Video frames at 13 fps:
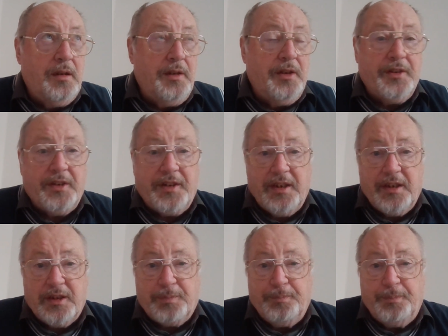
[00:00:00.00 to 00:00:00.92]
the other thing
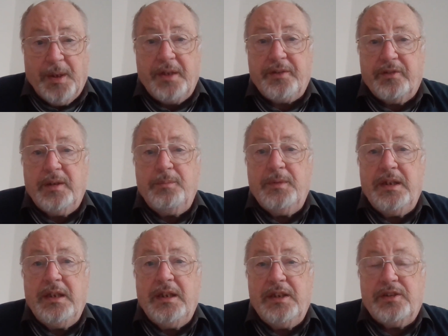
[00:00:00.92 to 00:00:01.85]
that's bothering
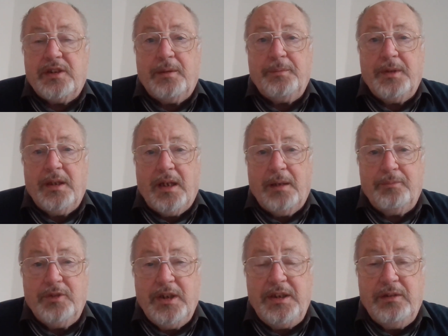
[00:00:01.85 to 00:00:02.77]
me is I'm
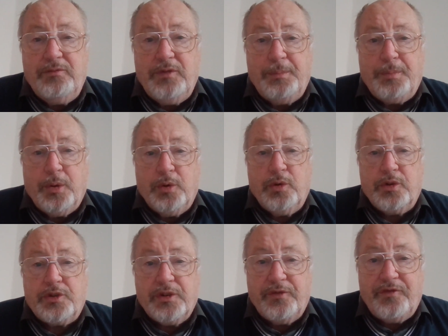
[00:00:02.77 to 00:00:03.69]
reading
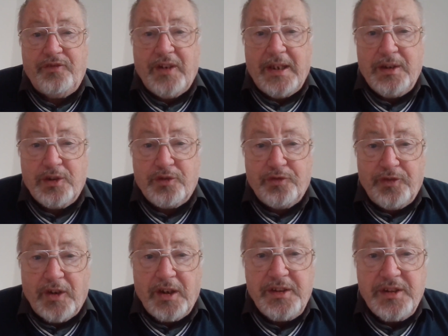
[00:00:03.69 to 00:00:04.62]
reports of fans
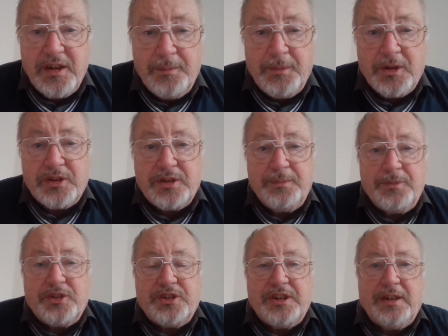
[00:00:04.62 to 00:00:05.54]
fighting amongst
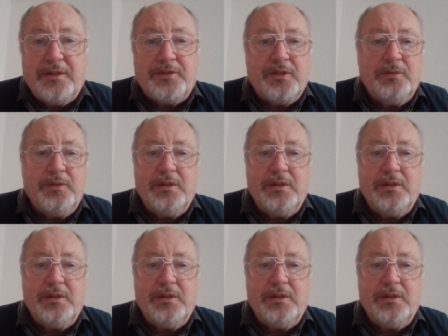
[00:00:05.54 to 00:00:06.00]
themselves.